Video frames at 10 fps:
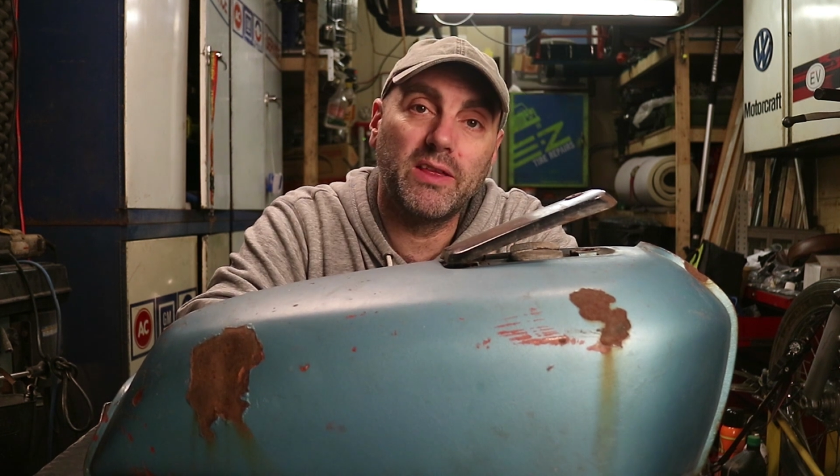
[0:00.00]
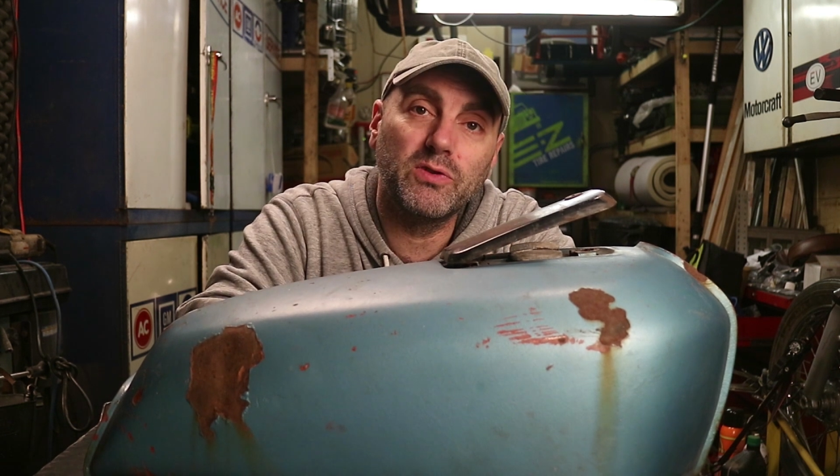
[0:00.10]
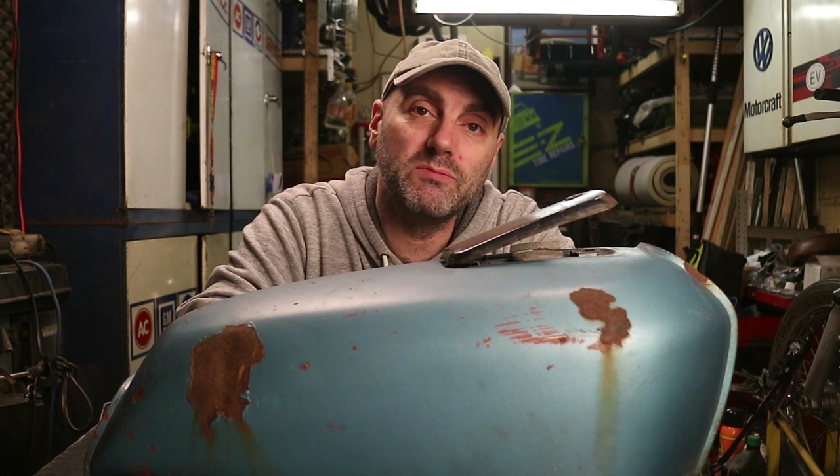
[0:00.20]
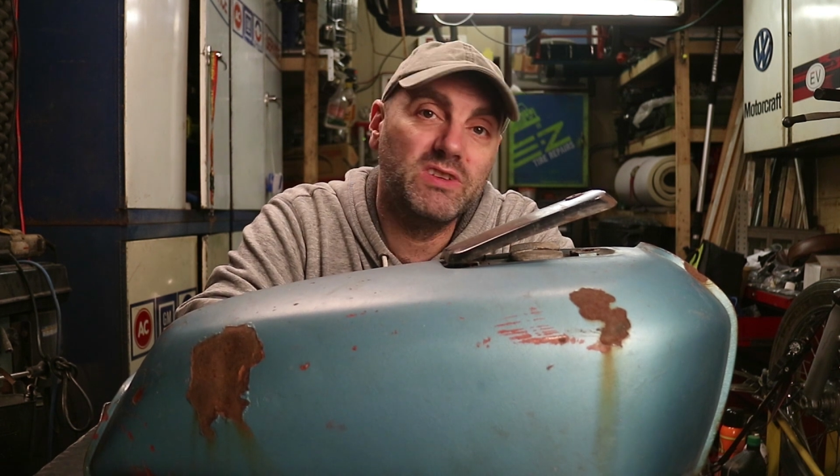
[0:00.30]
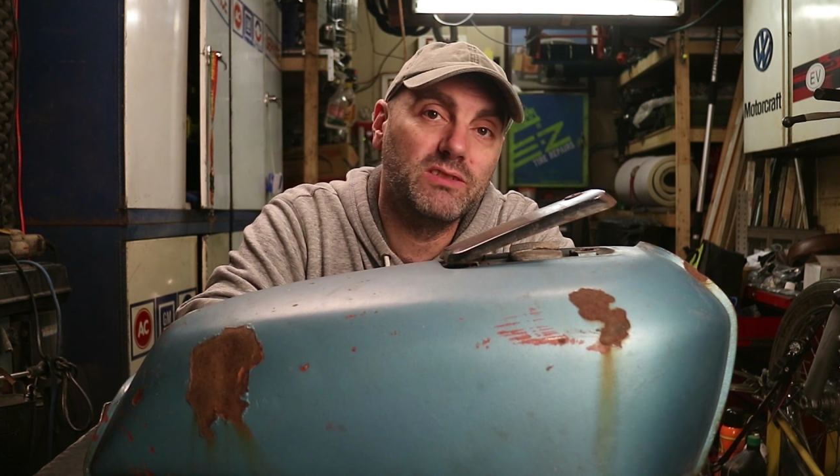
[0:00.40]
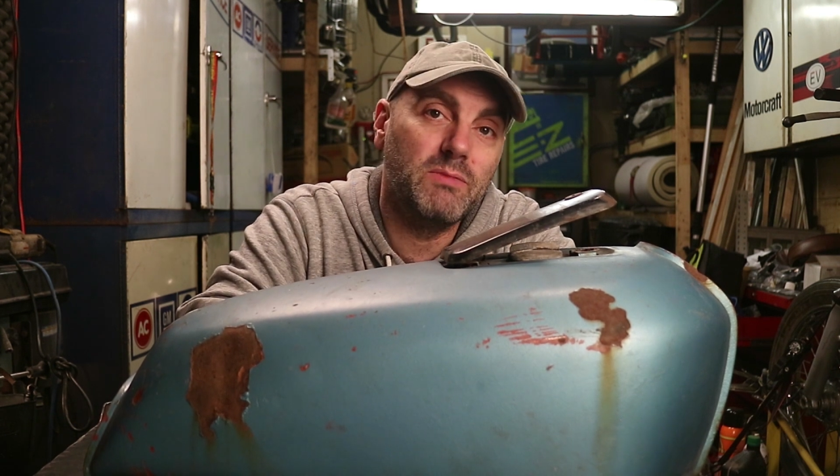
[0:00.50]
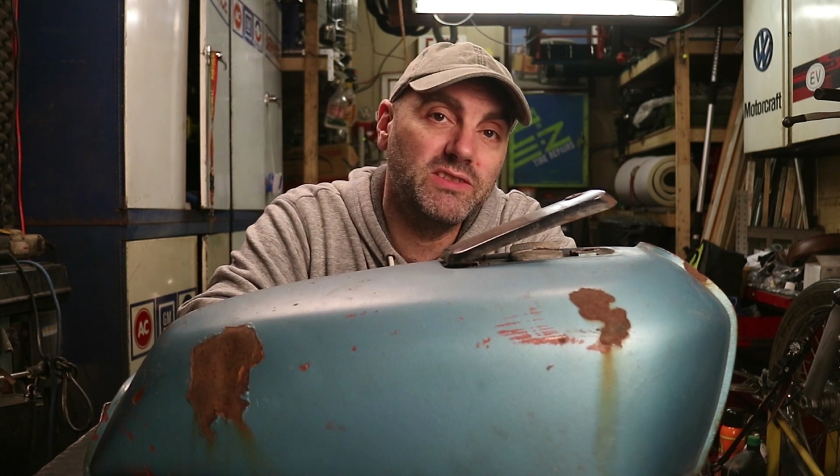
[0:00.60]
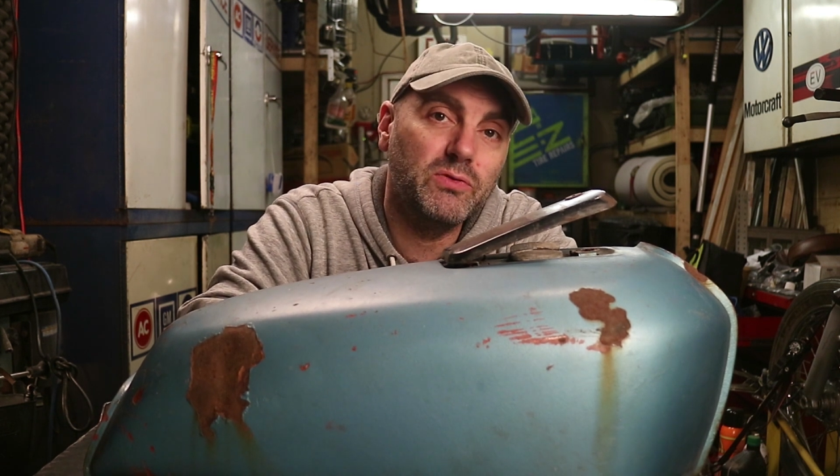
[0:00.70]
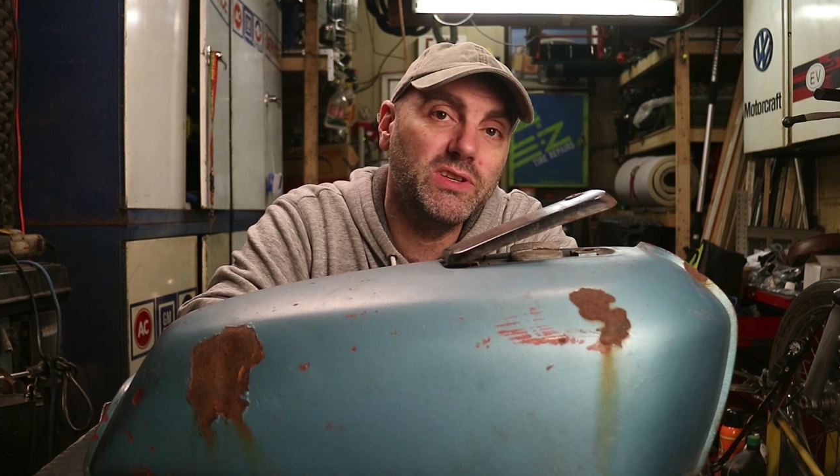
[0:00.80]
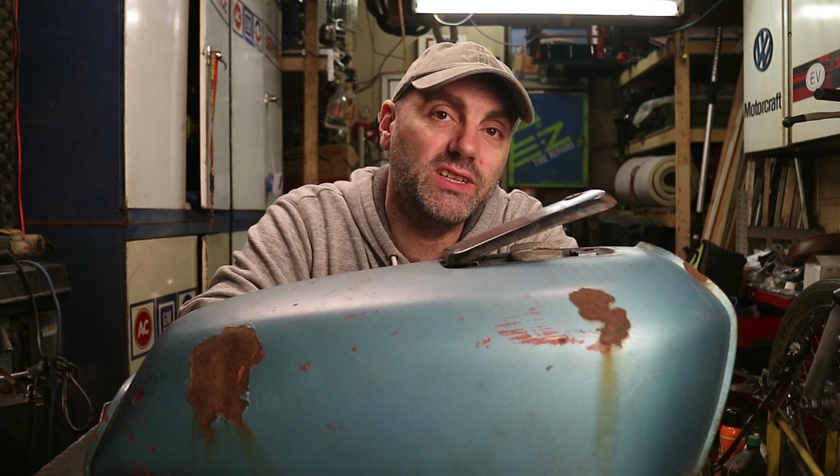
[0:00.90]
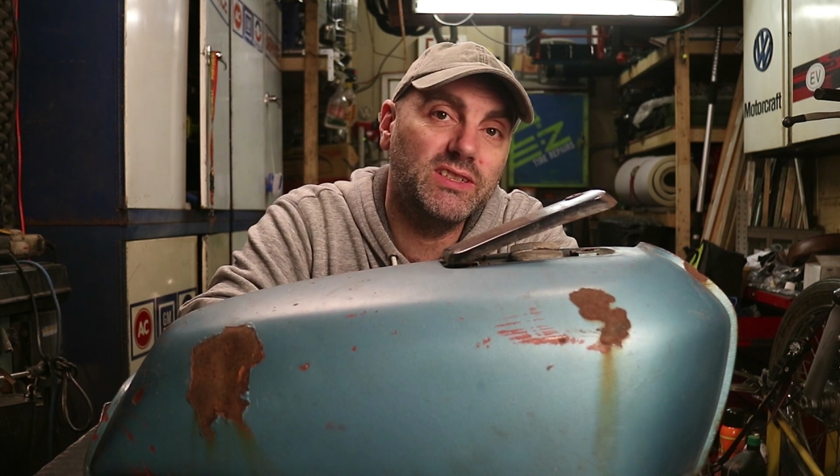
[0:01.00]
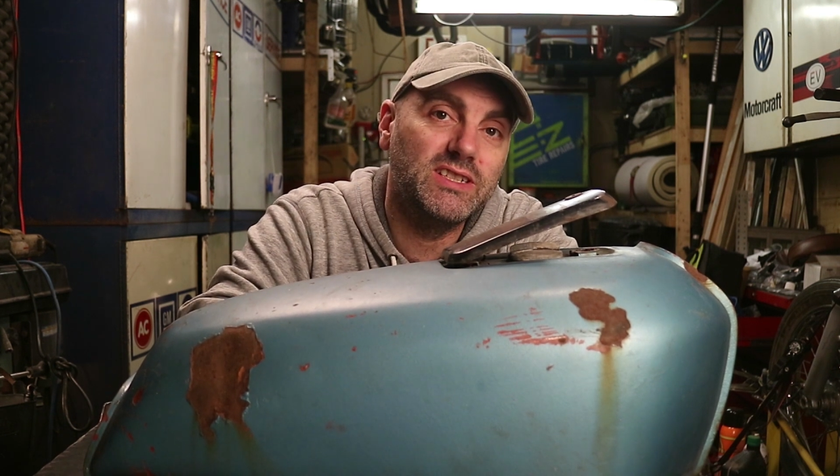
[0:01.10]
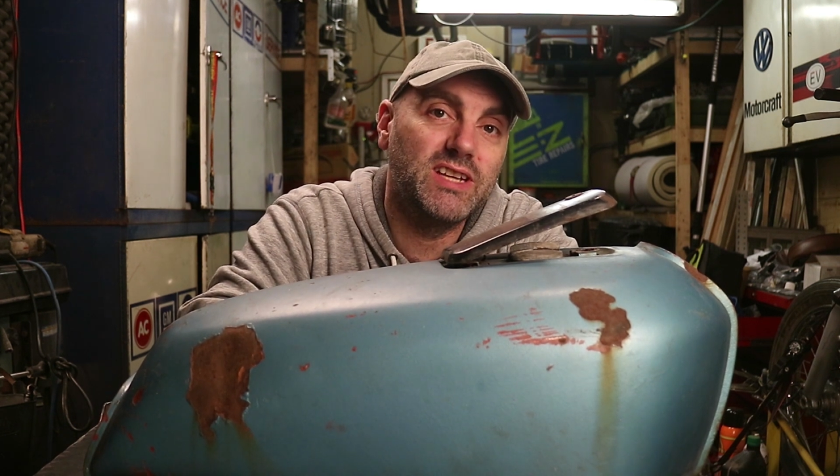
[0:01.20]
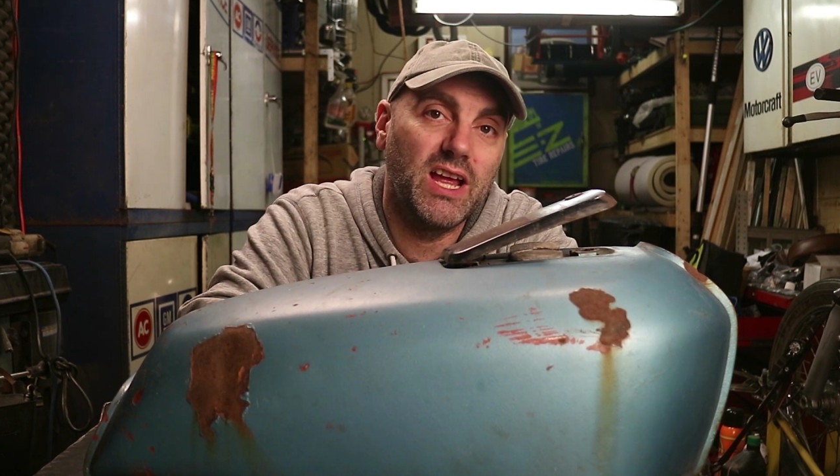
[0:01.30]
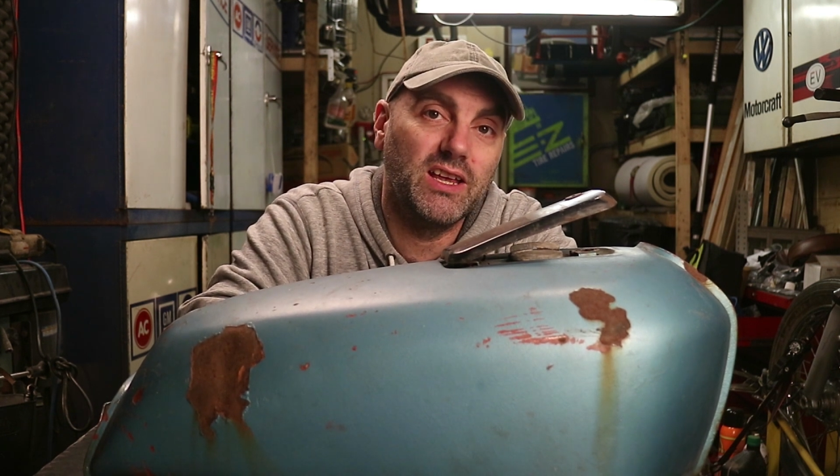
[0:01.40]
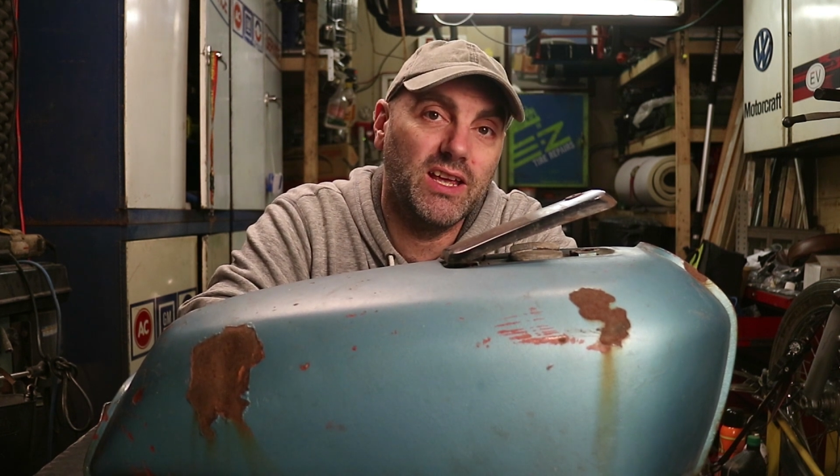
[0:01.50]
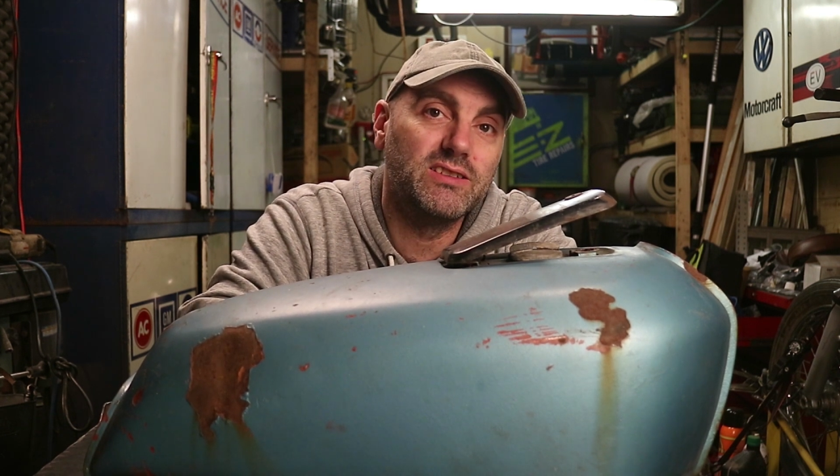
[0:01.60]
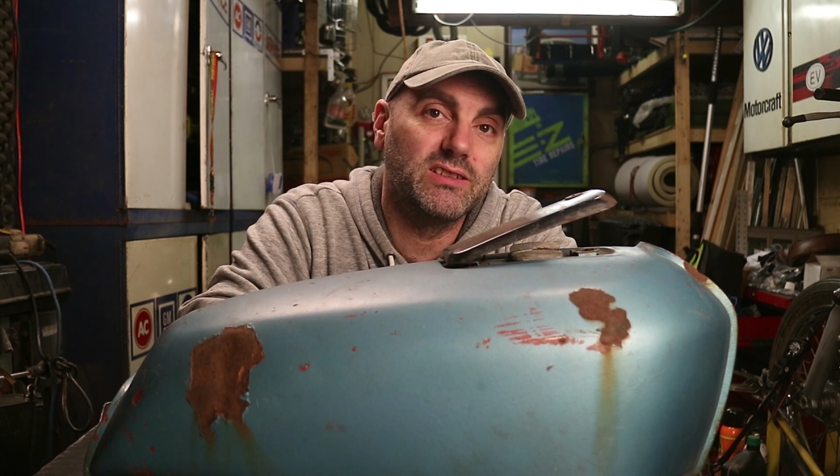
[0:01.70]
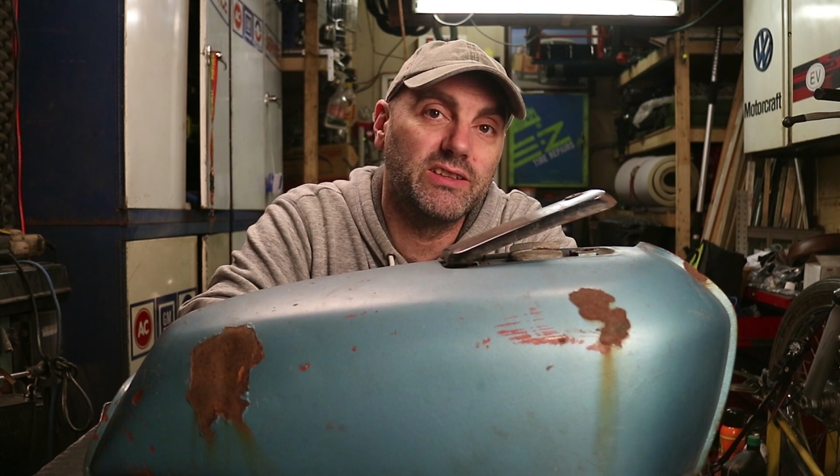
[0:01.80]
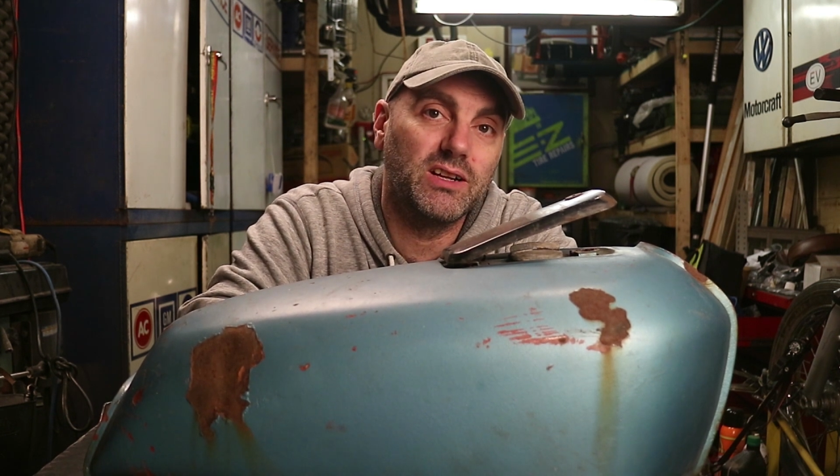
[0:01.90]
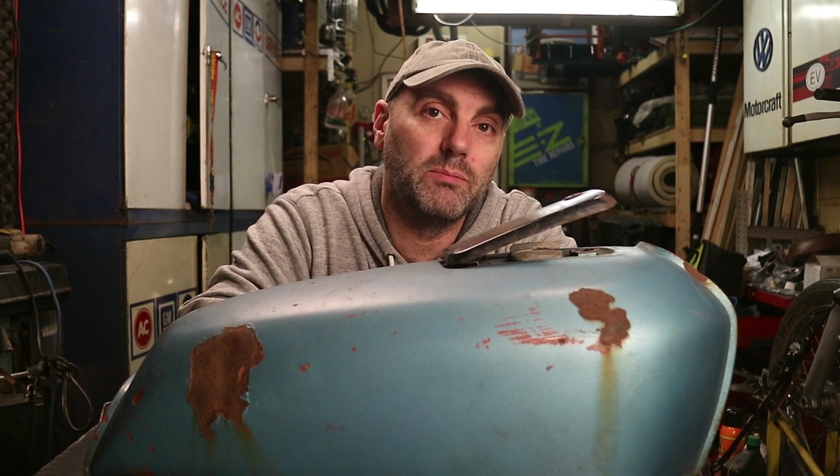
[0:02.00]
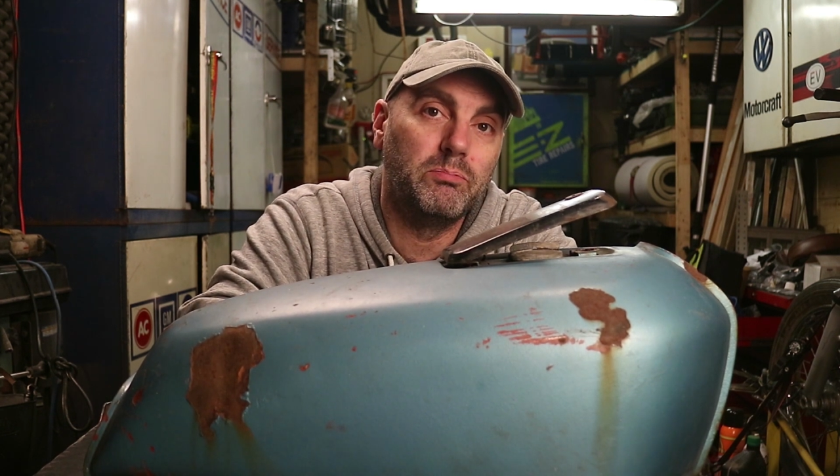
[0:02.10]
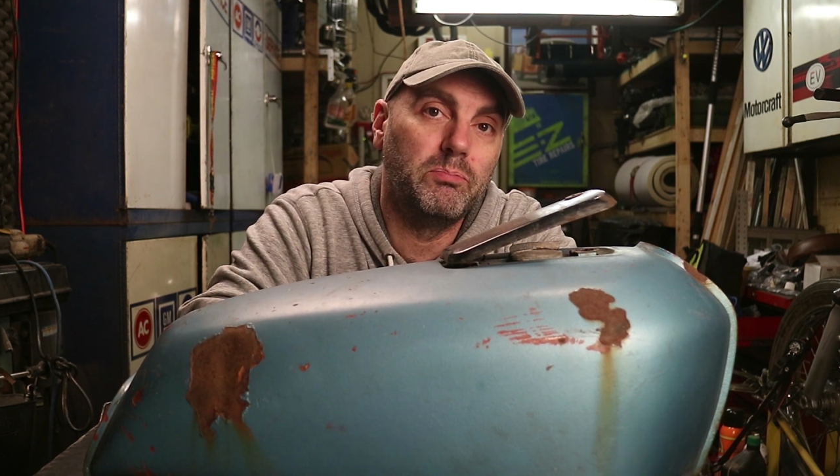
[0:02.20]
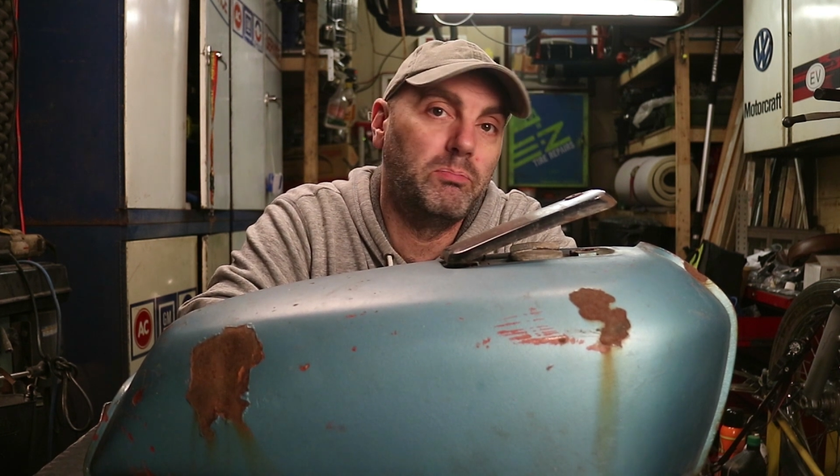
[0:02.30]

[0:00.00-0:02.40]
360 tank is a little